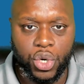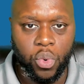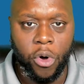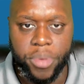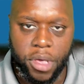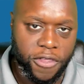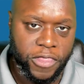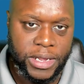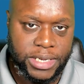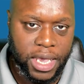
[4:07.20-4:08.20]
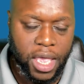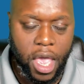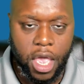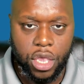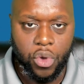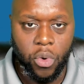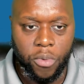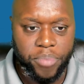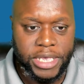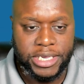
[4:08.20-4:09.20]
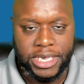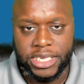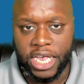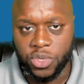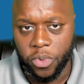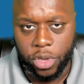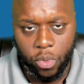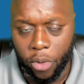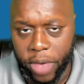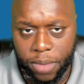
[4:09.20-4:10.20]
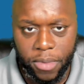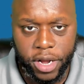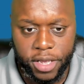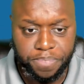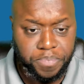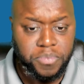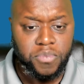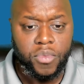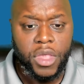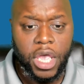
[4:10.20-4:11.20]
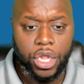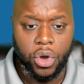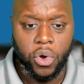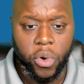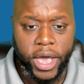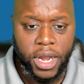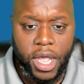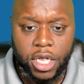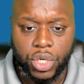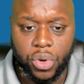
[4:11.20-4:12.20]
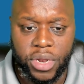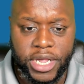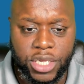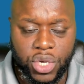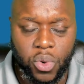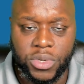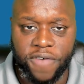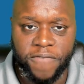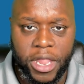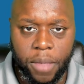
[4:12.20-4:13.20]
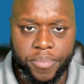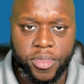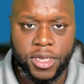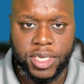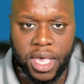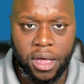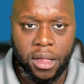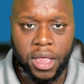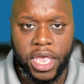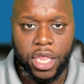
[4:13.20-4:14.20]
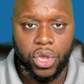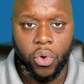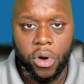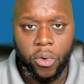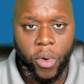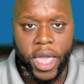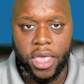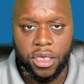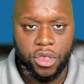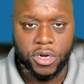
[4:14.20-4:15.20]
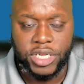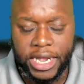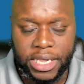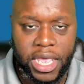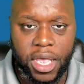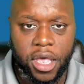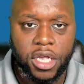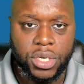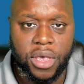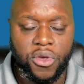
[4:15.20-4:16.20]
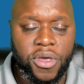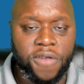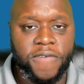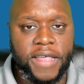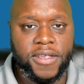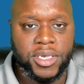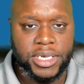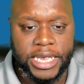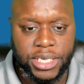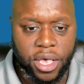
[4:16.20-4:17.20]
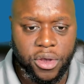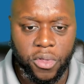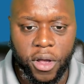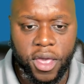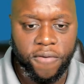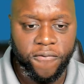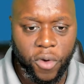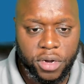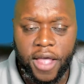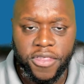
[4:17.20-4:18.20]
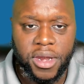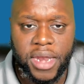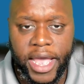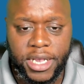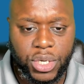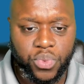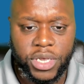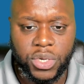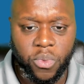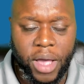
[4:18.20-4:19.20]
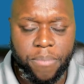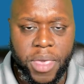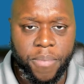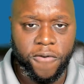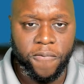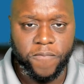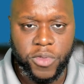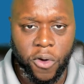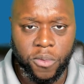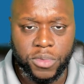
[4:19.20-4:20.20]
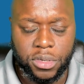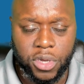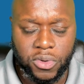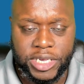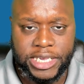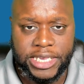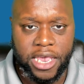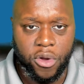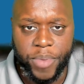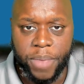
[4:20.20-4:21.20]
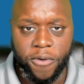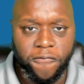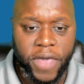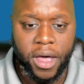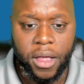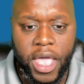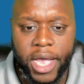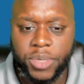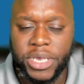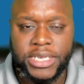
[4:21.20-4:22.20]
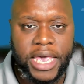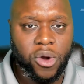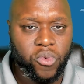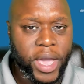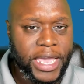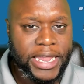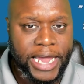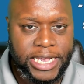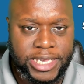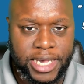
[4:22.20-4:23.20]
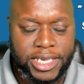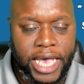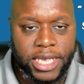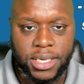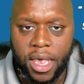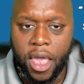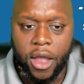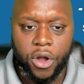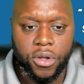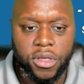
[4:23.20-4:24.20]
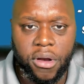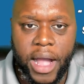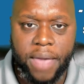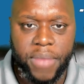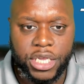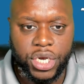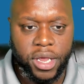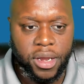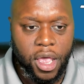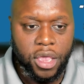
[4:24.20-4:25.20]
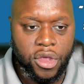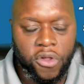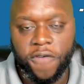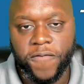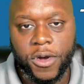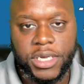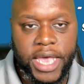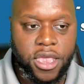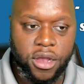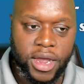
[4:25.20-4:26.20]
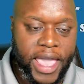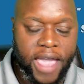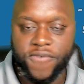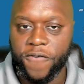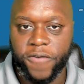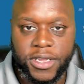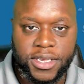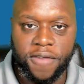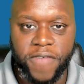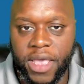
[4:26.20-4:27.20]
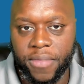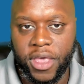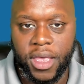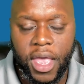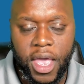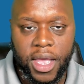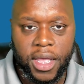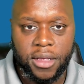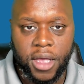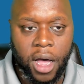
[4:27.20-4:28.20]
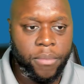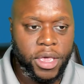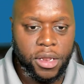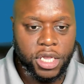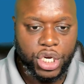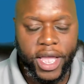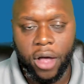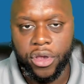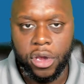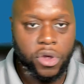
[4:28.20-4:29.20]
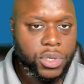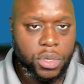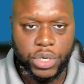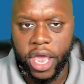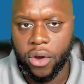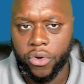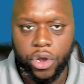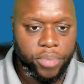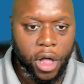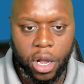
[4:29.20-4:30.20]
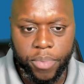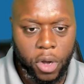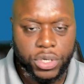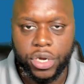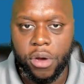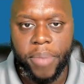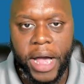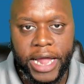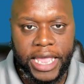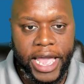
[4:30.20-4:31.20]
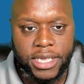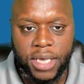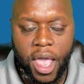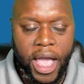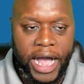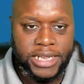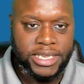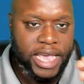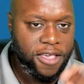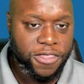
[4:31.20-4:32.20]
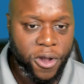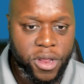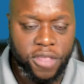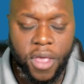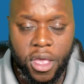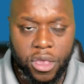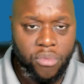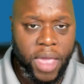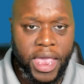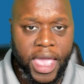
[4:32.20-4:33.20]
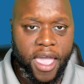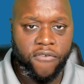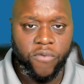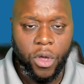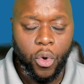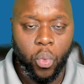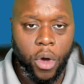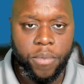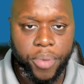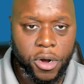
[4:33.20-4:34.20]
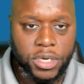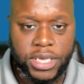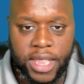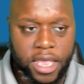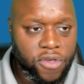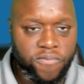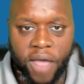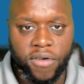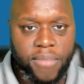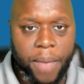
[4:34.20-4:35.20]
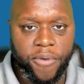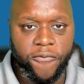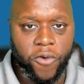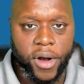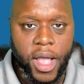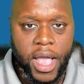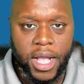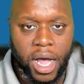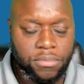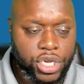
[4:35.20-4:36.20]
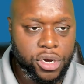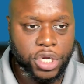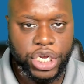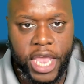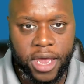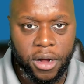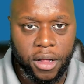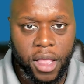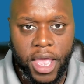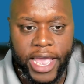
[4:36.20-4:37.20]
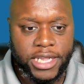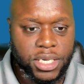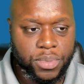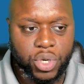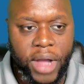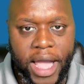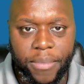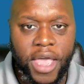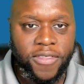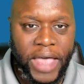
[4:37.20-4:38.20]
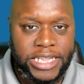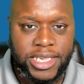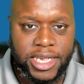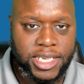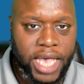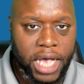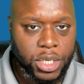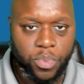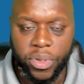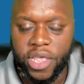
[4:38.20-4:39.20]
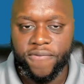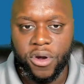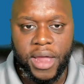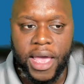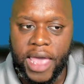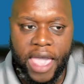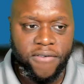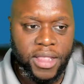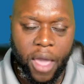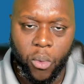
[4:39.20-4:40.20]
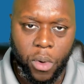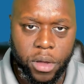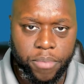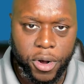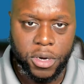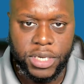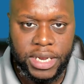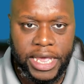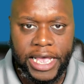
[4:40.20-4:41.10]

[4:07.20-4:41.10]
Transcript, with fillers: you won't be authentic, you won't be successful and you won't make money and you'll quit. So you need to develop the skill in your way, in your technique, so you can find the success that you're looking for. The next reason why people don't don't succeed or people fail is because they don't recognize success. Earlier I mentioned, you know, the first day you're gonna have your friends and family come in and check out your YouTube channel, your blog post, or your podcast. On day 30th, you may have one person that you've never met before come to your channel and subscribe. That's success. Believe it or not, having that one person